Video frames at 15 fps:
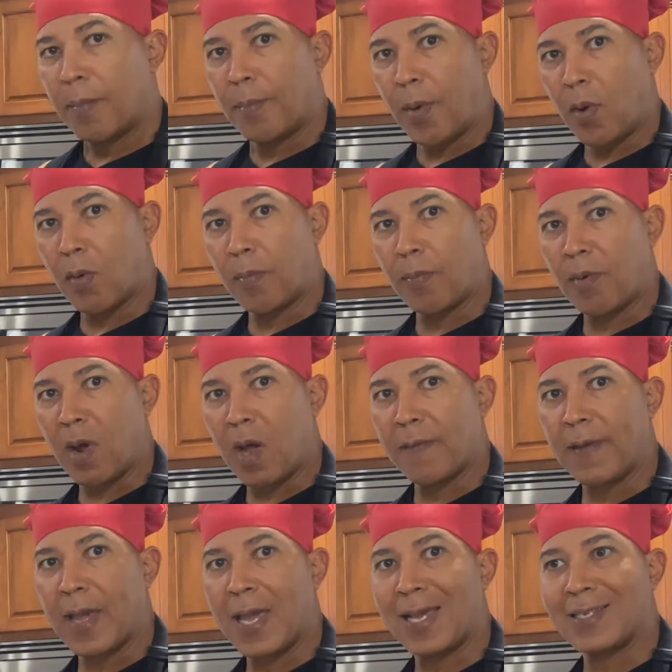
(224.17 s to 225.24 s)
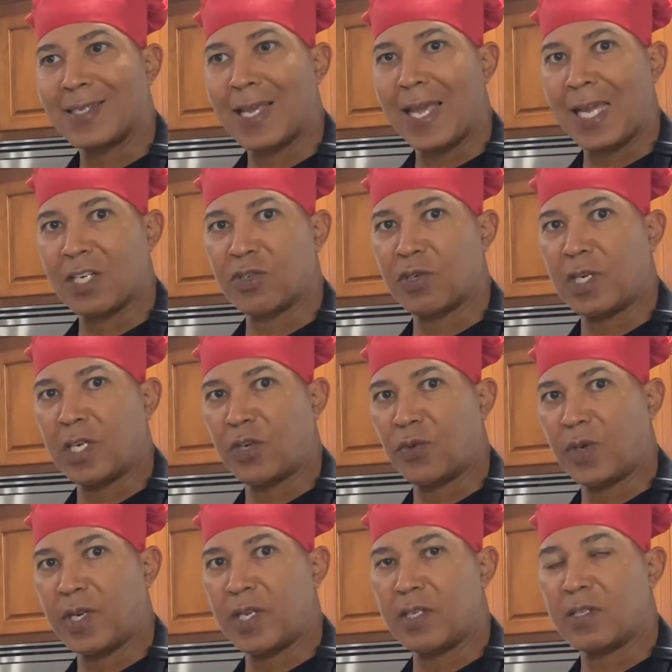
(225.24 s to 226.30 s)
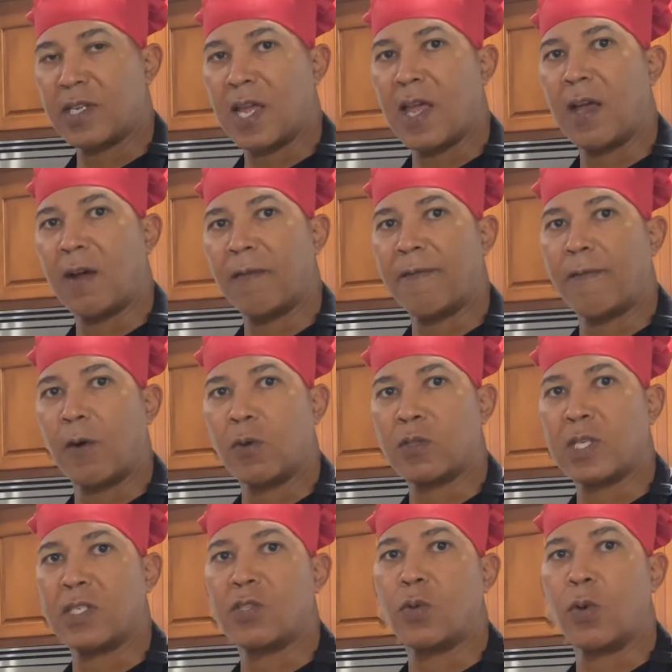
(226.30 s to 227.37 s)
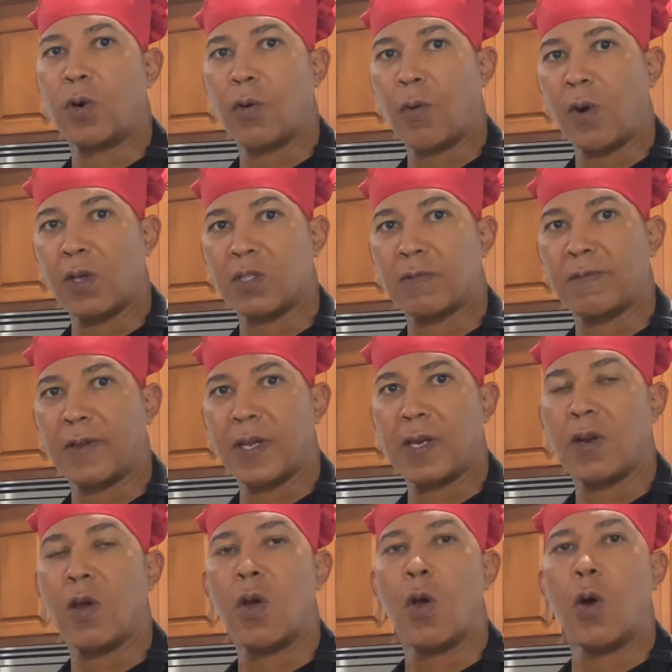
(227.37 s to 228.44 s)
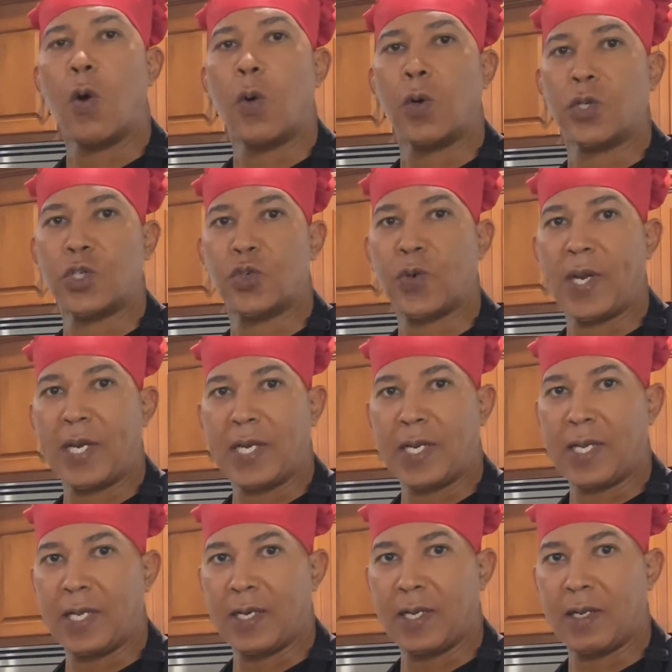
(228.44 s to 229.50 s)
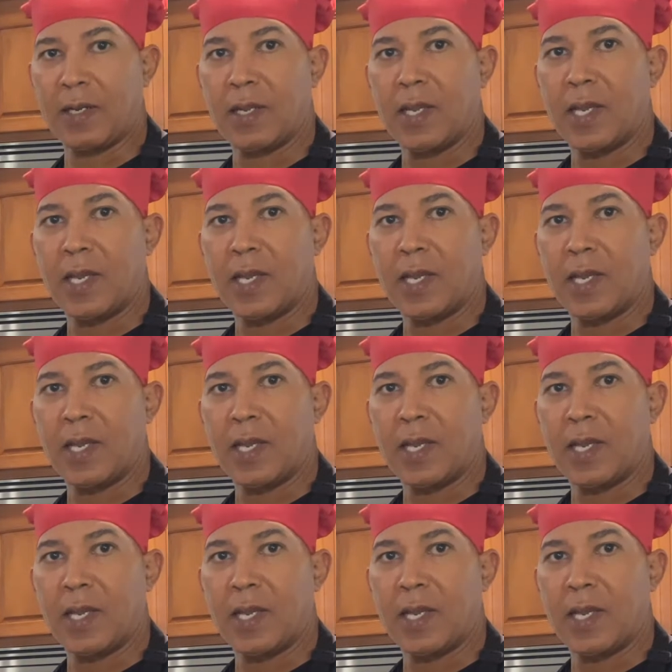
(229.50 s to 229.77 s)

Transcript: bone broth has extra ingredients that help folks that's doing CrossFit or training in it.